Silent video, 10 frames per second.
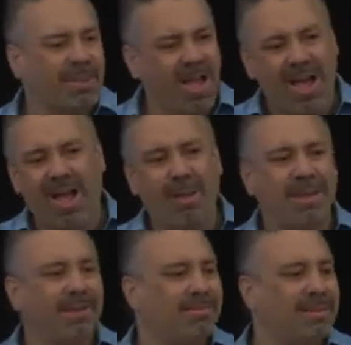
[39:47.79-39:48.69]
No, I
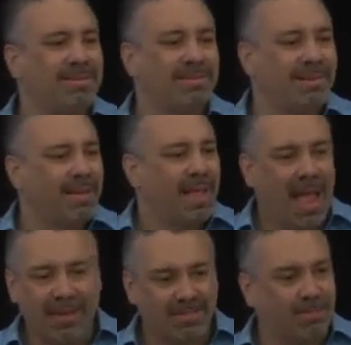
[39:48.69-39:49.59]
mean, just
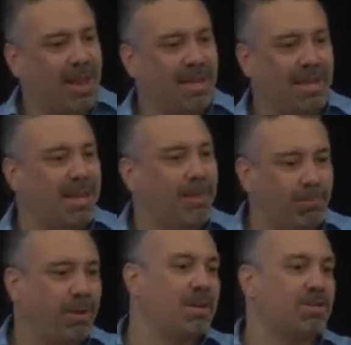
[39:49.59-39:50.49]
have somebody get up,
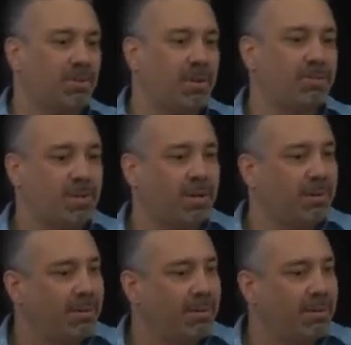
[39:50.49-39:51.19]
read a scripture.